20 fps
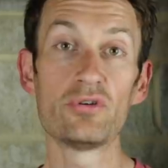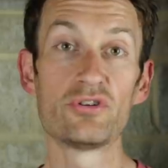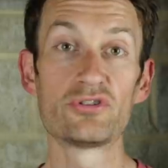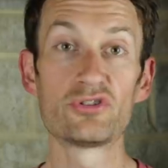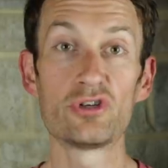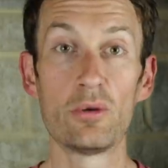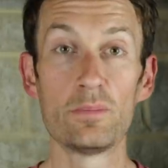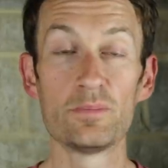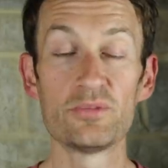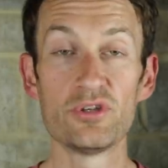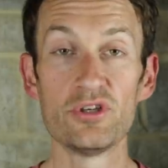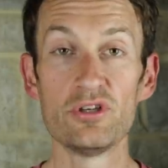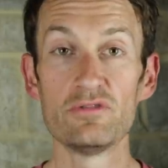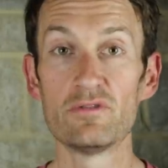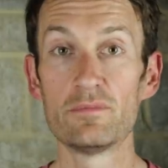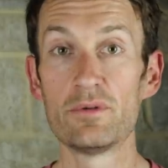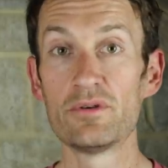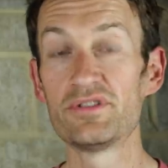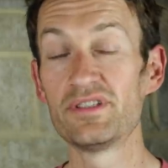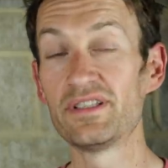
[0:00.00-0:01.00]
on the top tube
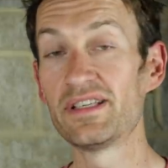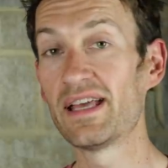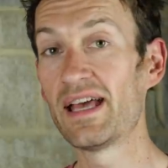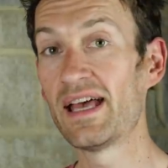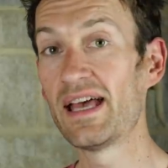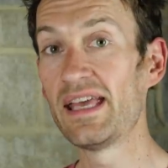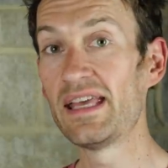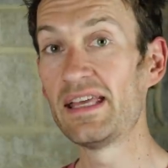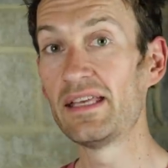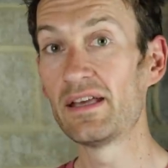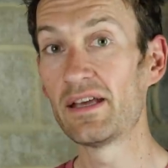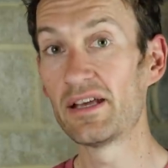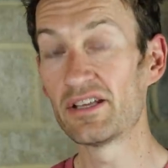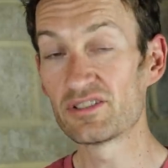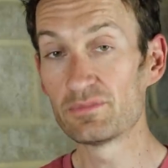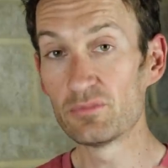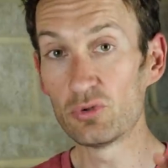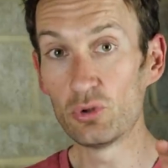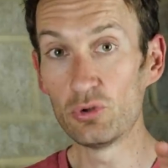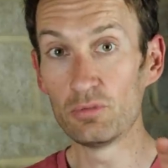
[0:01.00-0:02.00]
for putting a, a
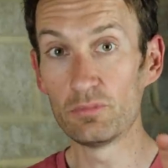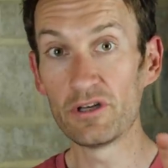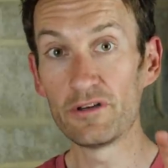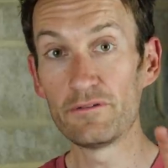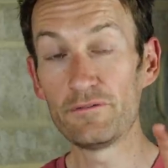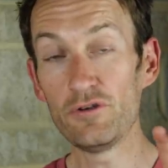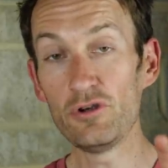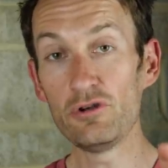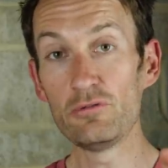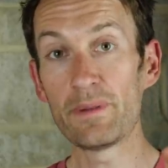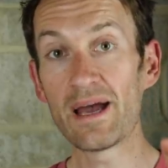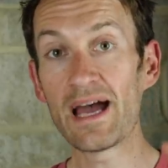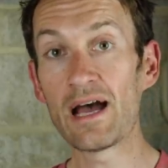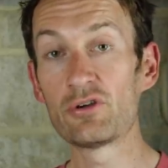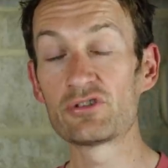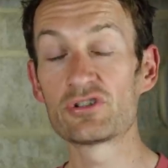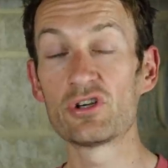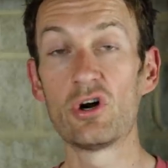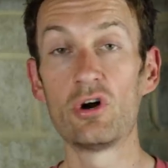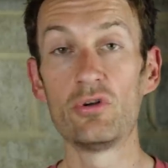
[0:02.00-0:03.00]
small food
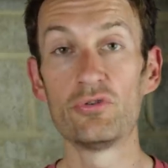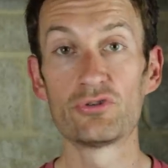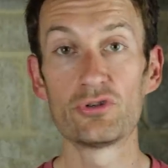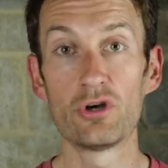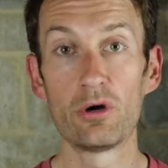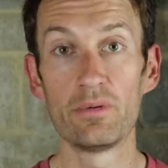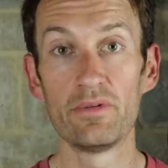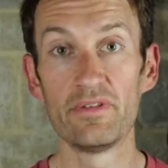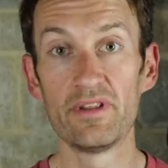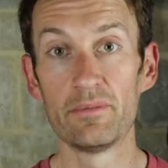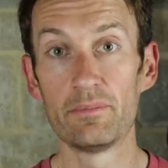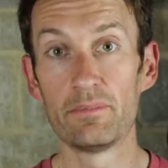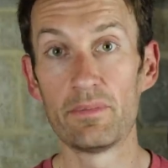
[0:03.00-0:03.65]
pouch on top of the